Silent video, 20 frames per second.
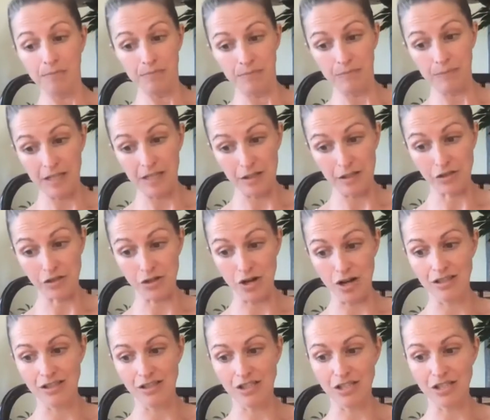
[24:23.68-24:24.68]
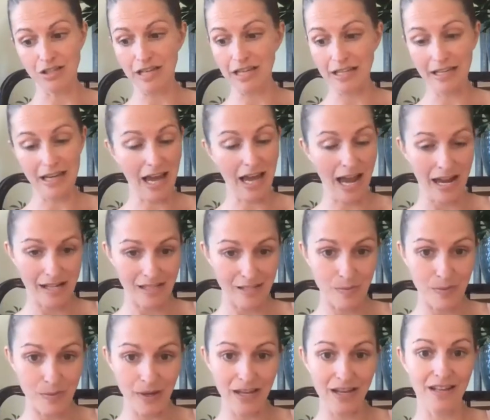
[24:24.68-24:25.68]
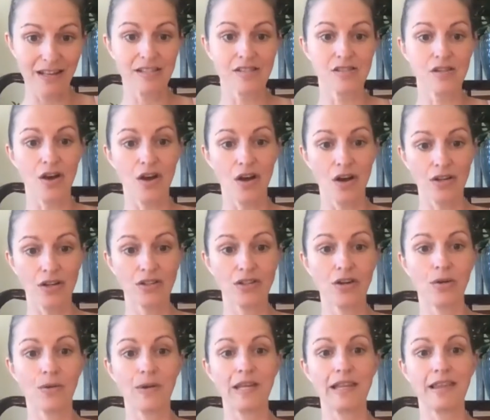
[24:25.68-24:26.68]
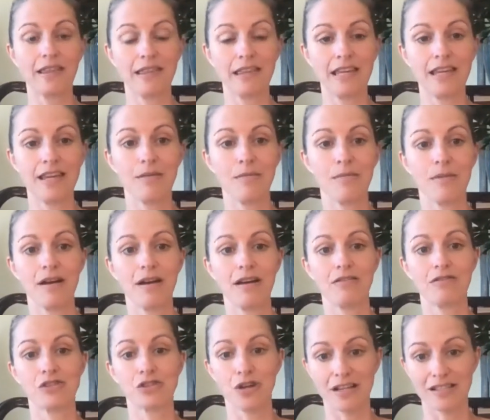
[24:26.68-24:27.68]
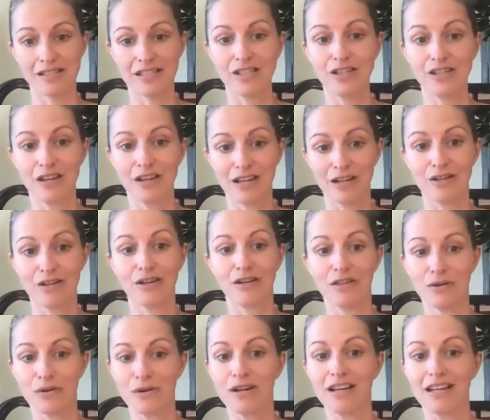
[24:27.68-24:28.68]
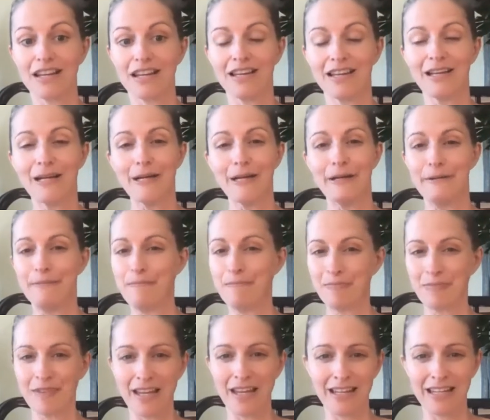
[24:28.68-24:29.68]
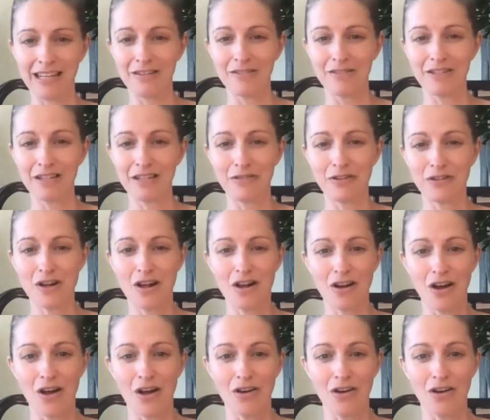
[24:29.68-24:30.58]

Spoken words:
the astrology, it has been this ongoing theme of trusting your inner authority. And even if you're not